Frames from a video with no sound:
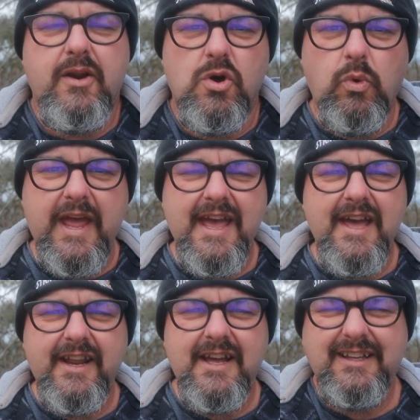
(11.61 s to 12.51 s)
On a
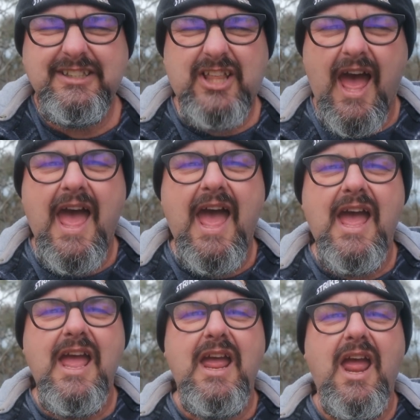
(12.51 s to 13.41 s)
winter's
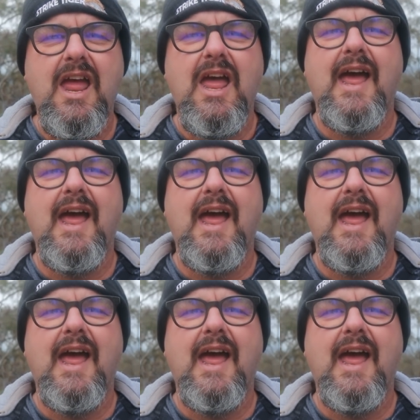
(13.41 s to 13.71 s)
day.